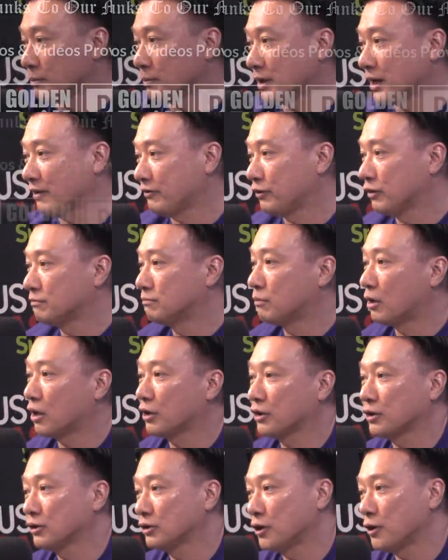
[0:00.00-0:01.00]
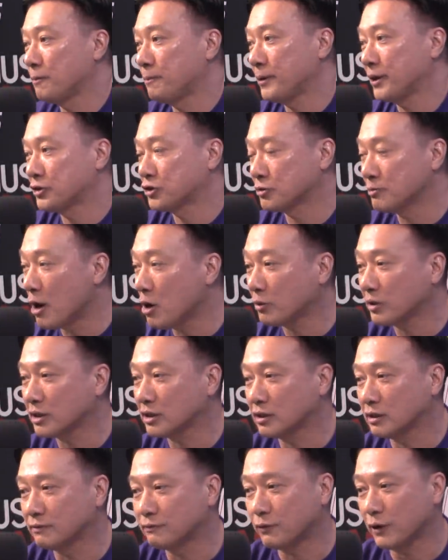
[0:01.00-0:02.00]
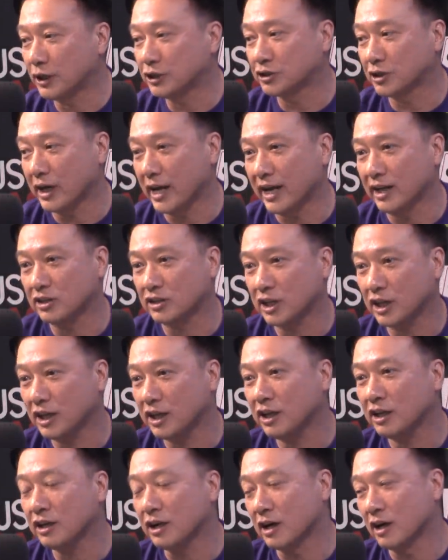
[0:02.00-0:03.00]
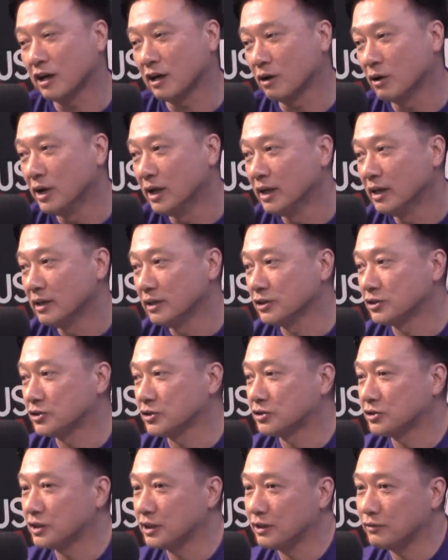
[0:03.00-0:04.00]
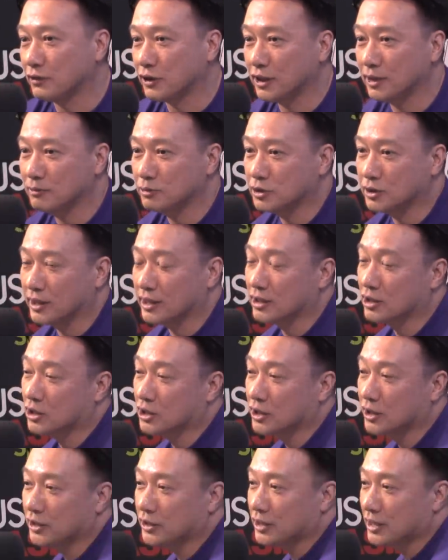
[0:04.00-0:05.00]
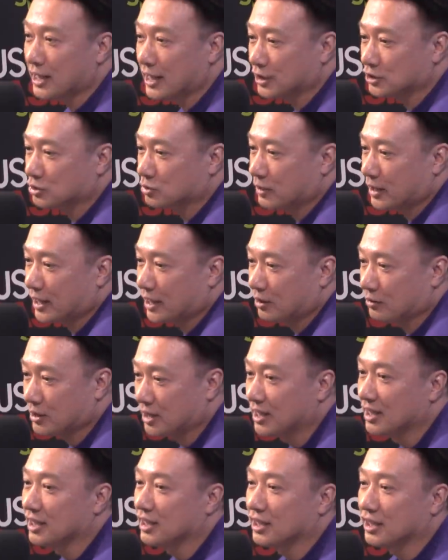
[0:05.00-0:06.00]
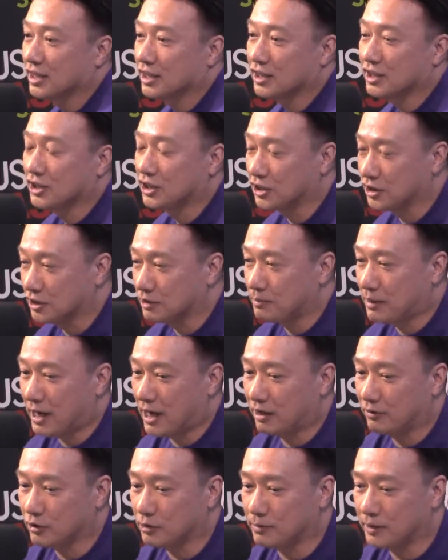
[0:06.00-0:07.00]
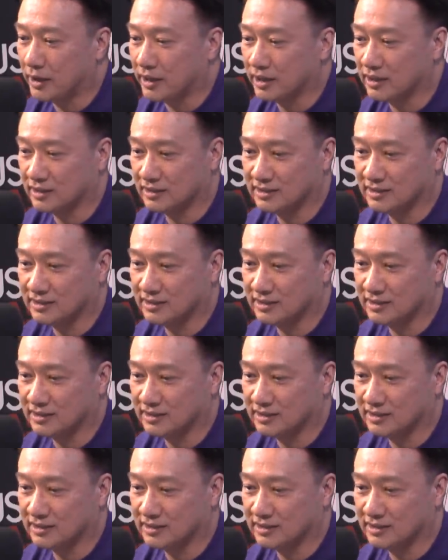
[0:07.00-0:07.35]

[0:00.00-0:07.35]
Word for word: behalf of Mario Lopez, Smoking Tim Frazier, and Tino, this is Steve Kim saying, till the next round, goodbye, everybody.